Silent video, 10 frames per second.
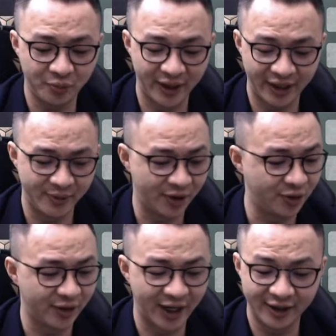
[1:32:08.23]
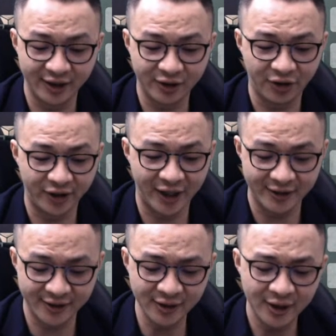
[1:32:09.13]
be able to get the correct
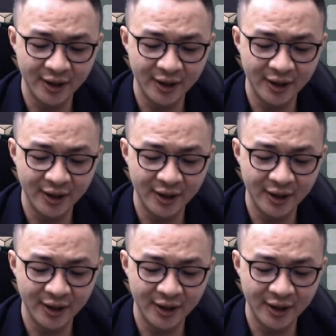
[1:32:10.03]
answer.